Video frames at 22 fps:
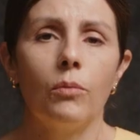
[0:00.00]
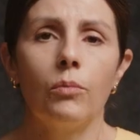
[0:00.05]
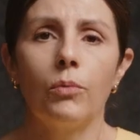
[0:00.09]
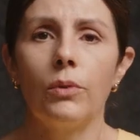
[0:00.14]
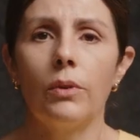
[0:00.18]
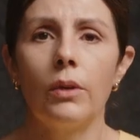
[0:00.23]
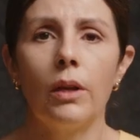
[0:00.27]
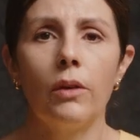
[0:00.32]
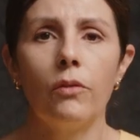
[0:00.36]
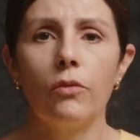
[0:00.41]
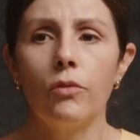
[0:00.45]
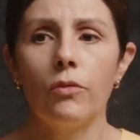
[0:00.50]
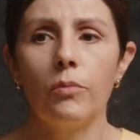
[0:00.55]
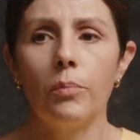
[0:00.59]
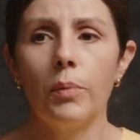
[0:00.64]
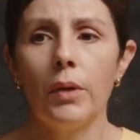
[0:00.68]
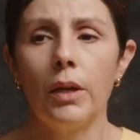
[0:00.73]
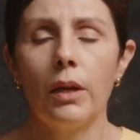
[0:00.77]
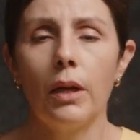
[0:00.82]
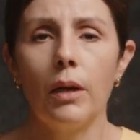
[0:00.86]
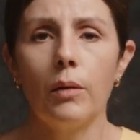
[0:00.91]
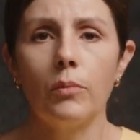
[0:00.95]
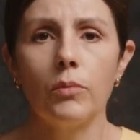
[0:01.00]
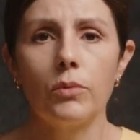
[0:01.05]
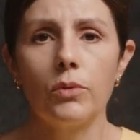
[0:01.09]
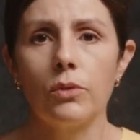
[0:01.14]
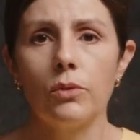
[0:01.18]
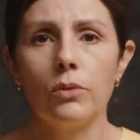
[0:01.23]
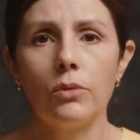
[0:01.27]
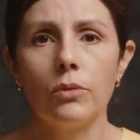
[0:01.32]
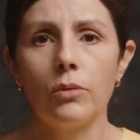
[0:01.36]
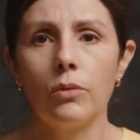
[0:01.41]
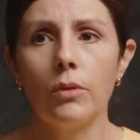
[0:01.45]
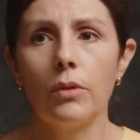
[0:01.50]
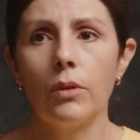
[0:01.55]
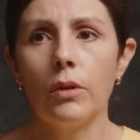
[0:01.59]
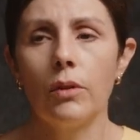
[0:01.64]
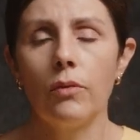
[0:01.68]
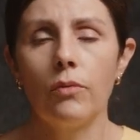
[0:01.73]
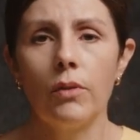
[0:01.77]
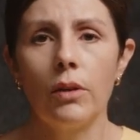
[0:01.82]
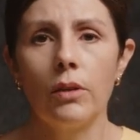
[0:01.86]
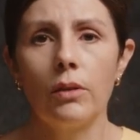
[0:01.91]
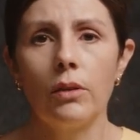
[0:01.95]
would never have been able to do it
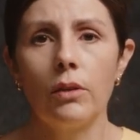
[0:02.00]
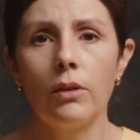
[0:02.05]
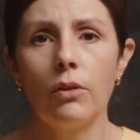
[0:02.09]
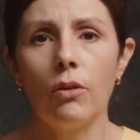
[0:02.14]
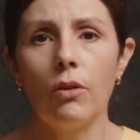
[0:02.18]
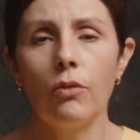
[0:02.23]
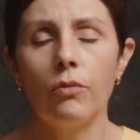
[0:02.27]
if they didn't